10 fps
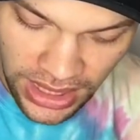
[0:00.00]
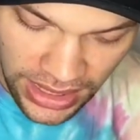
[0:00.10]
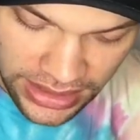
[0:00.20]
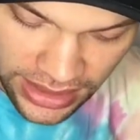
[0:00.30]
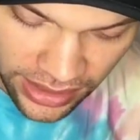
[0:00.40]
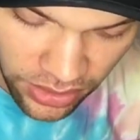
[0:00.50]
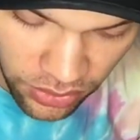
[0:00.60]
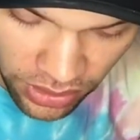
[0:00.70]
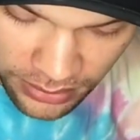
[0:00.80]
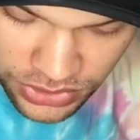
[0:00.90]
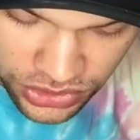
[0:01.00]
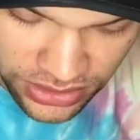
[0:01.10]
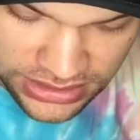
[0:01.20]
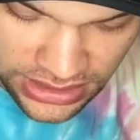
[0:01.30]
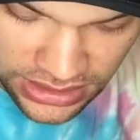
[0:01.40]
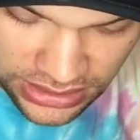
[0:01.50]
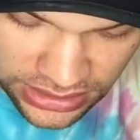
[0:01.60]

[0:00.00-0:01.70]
And now I'm just gonna take